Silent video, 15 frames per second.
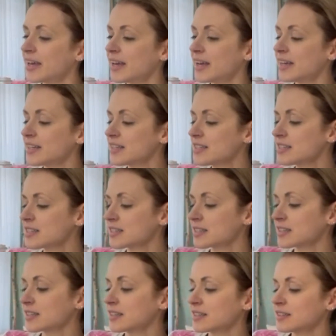And
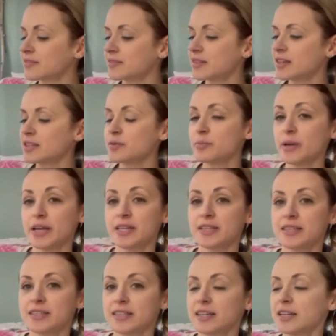it
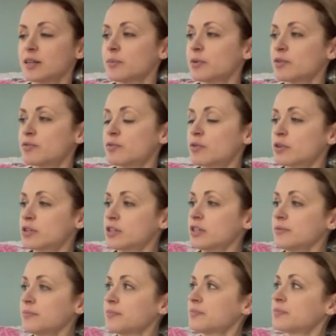depends, a little bit of water,
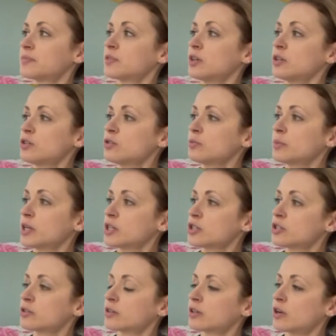not too
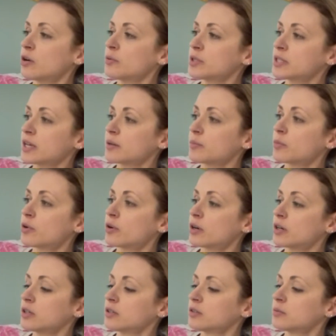much, you can always add
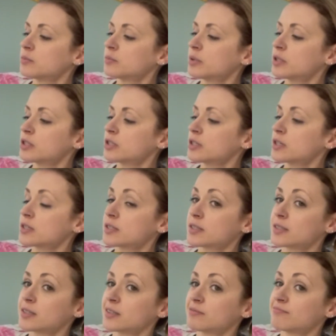more, but
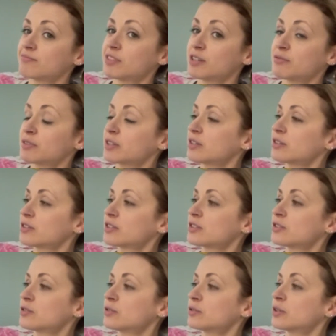it's difficult
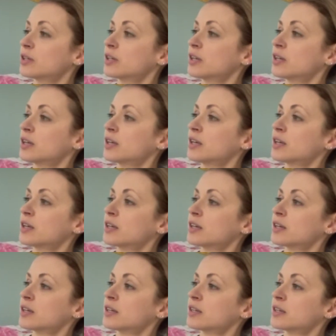to
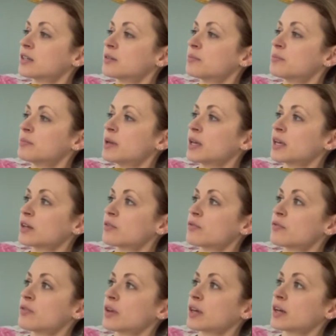make it
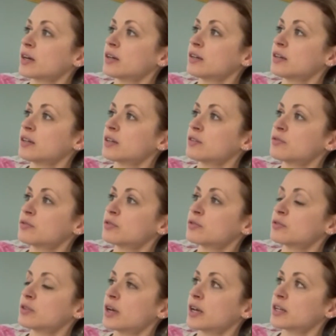thicker if
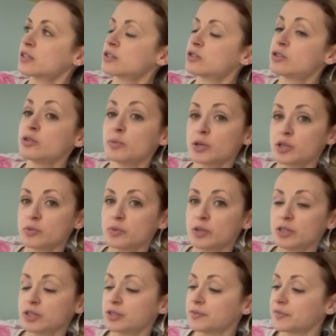you add too much
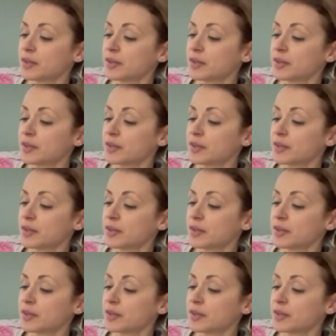water.